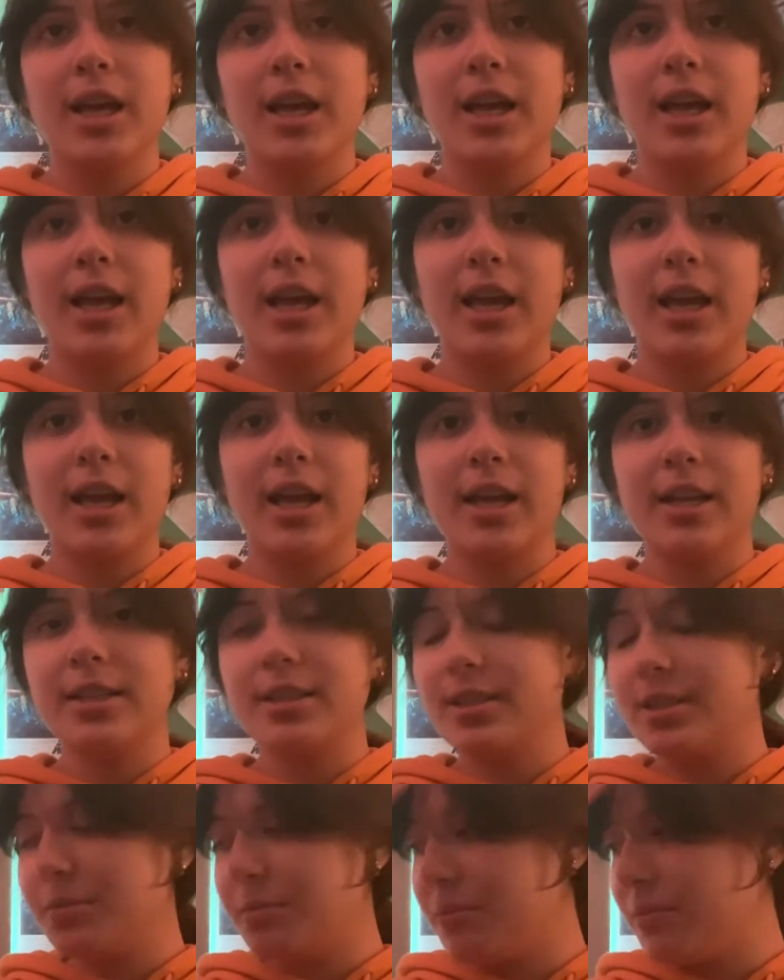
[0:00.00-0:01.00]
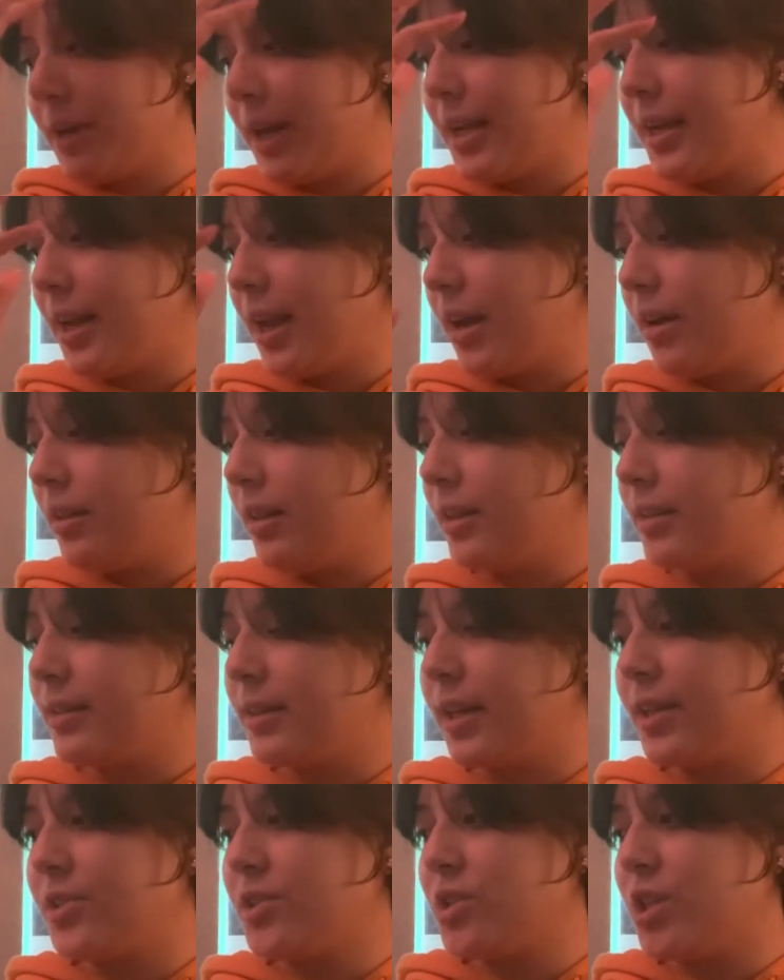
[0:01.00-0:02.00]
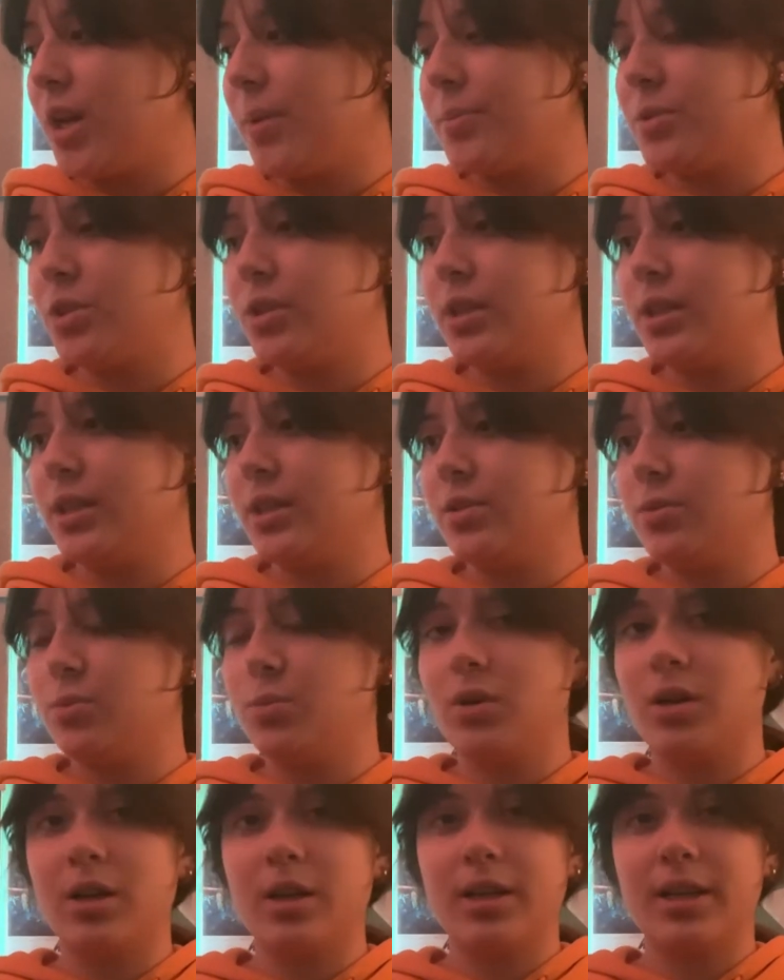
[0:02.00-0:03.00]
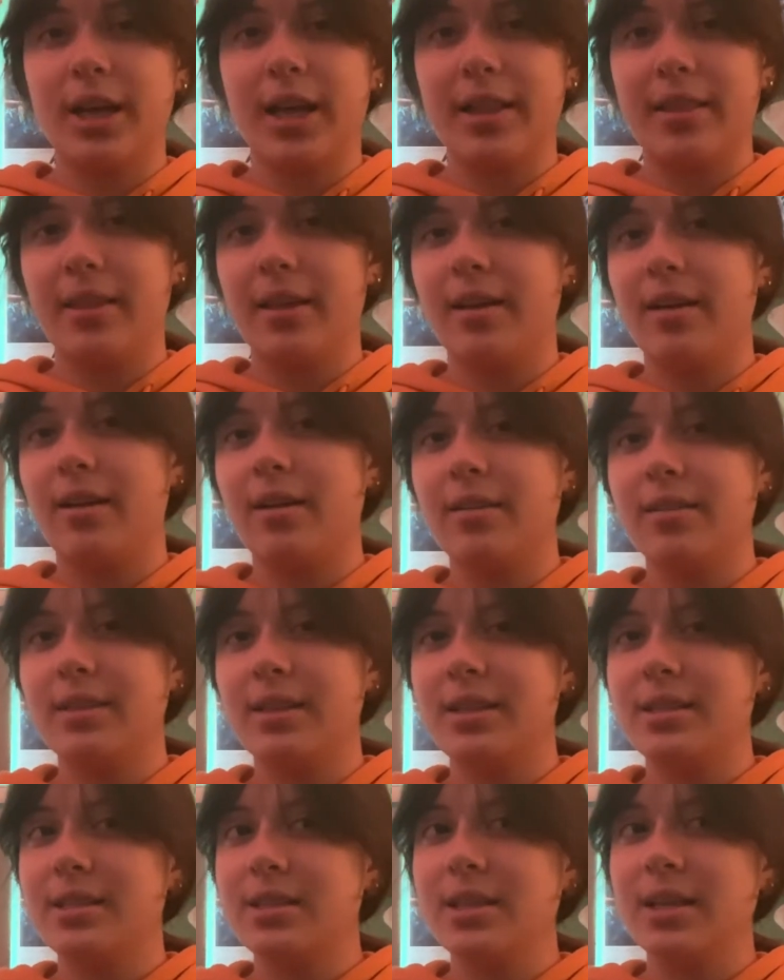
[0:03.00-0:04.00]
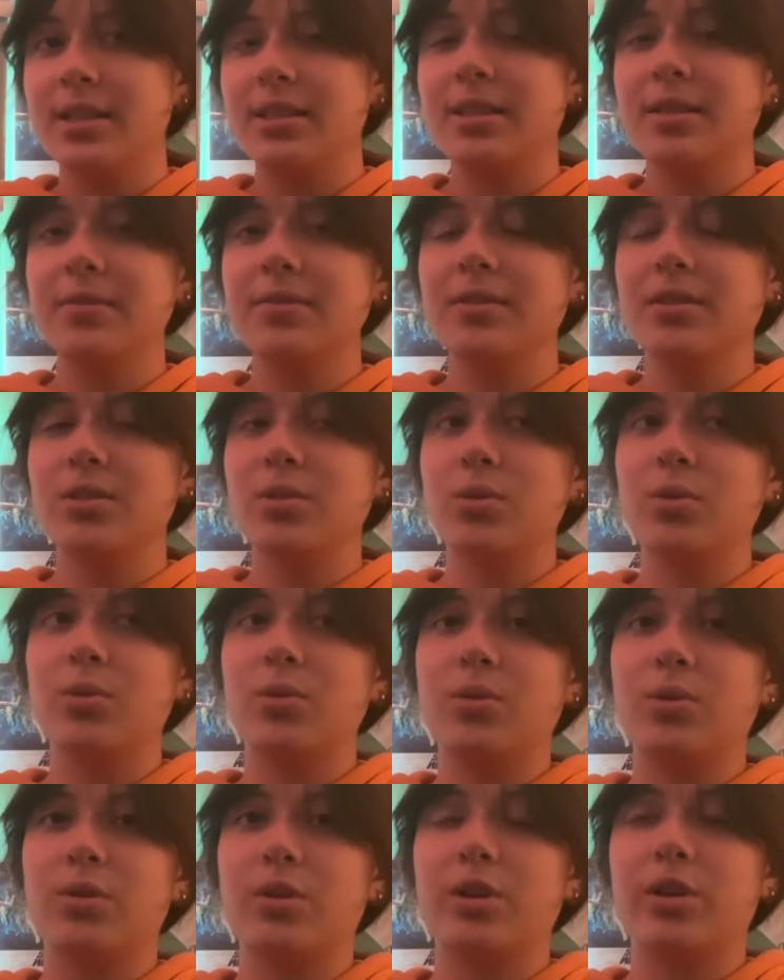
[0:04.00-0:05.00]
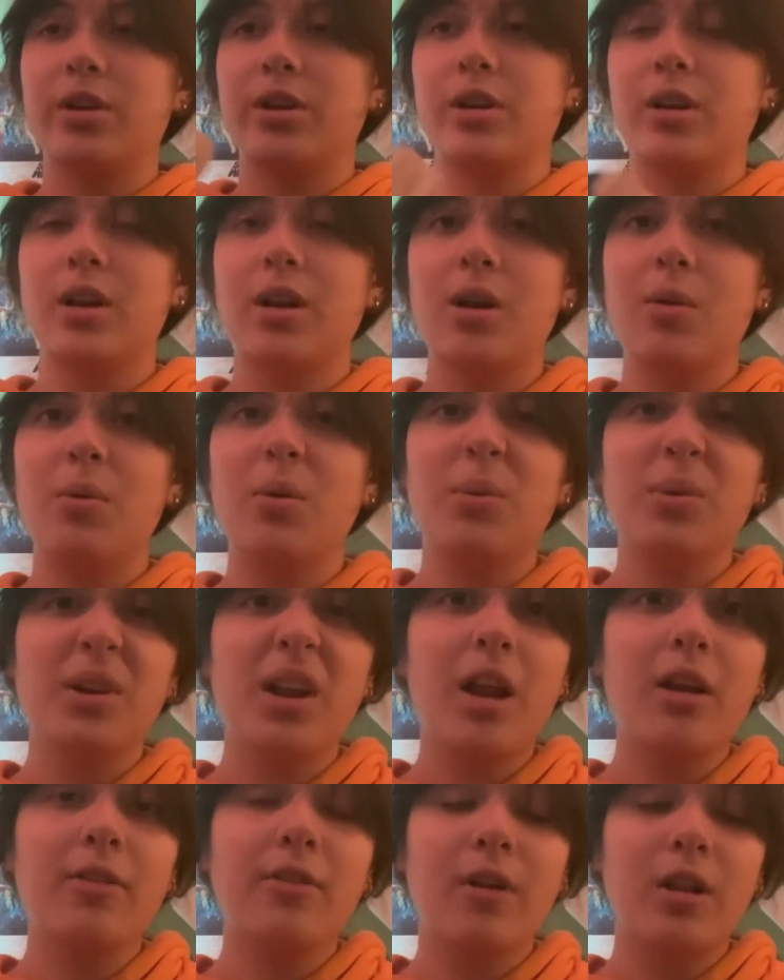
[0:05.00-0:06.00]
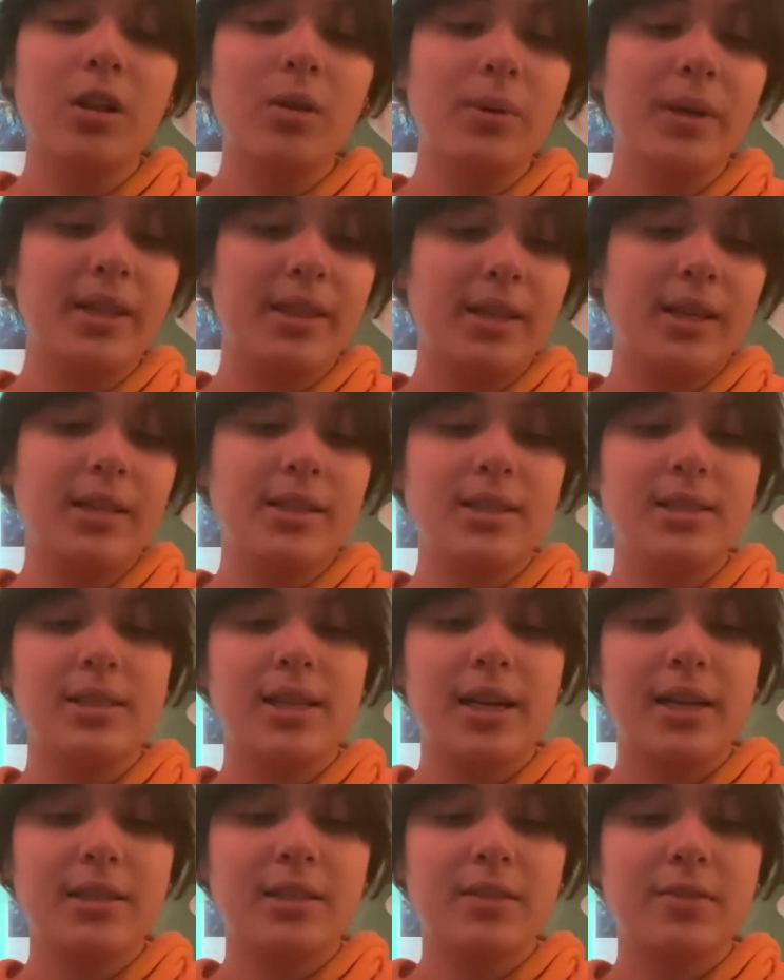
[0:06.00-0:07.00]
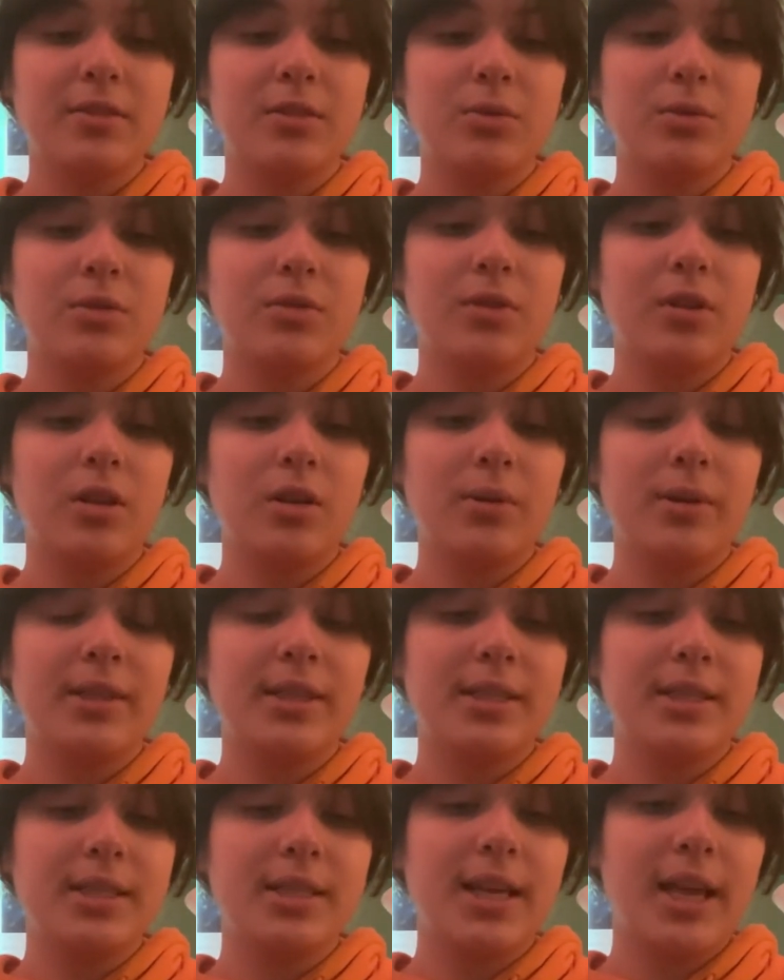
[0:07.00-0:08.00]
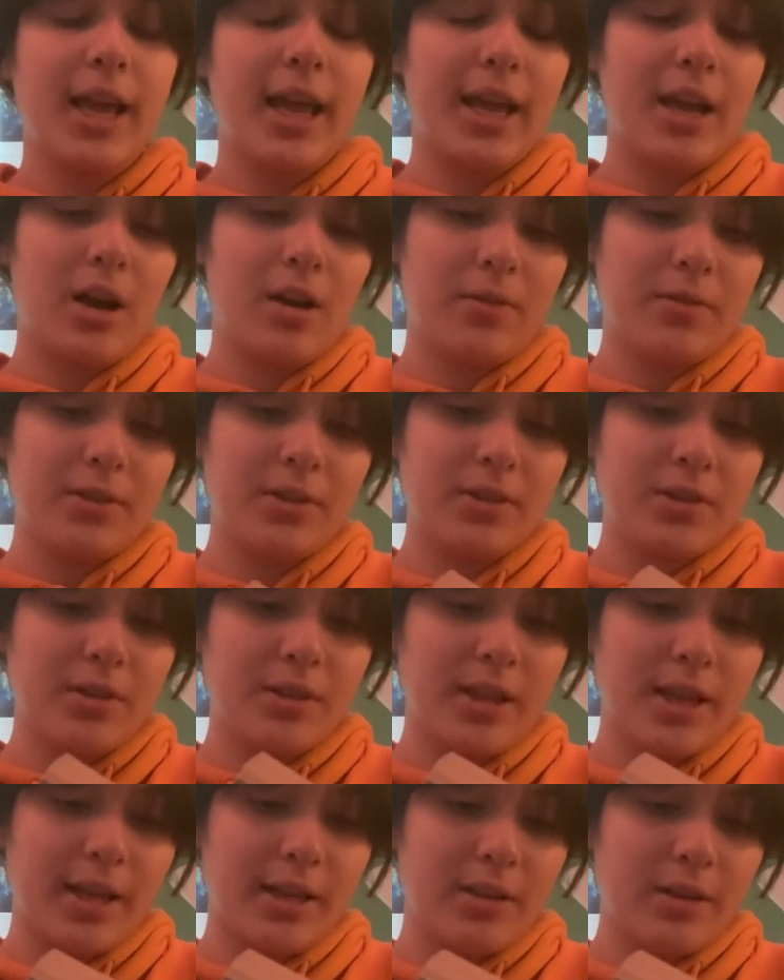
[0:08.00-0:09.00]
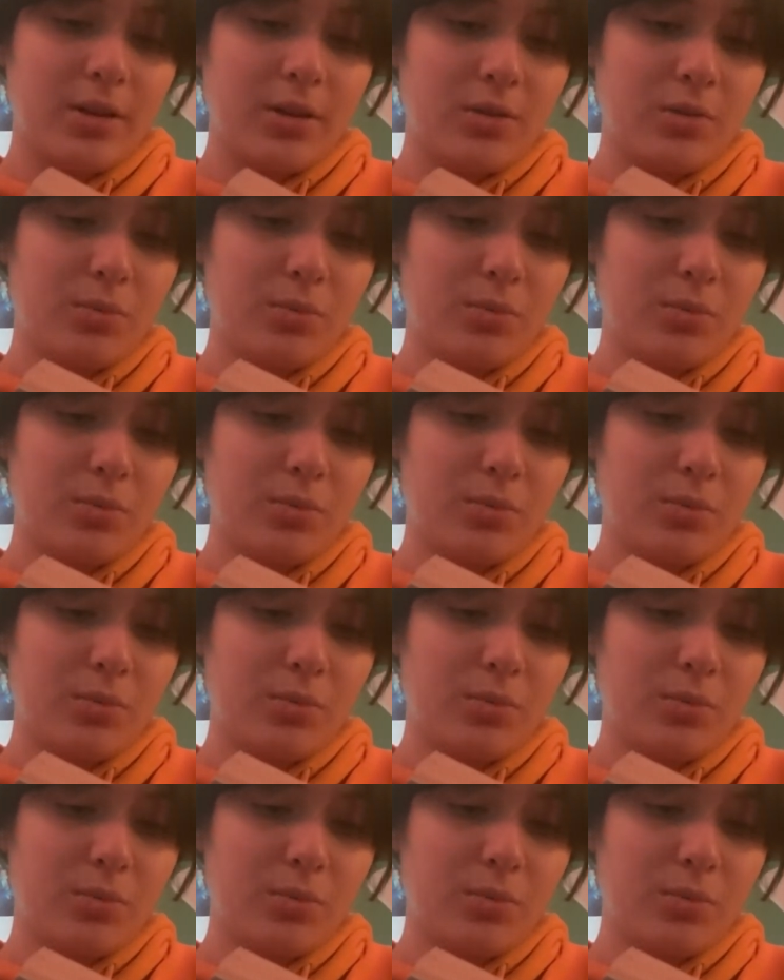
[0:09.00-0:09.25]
and right now like next chapter is one, I think, on the detectives, or well, we're not following the detectives, we're following the DA officer that goes